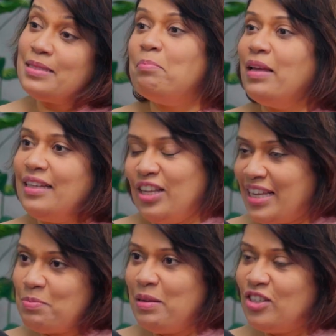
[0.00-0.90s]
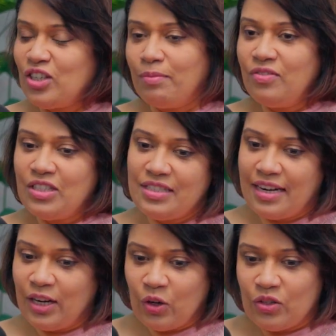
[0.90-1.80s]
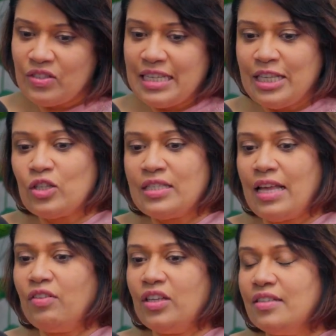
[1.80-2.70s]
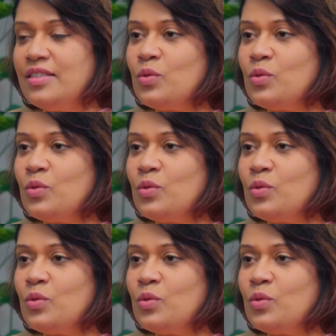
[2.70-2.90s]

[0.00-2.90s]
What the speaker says: the next big jump, which is right around 6 or 7 years,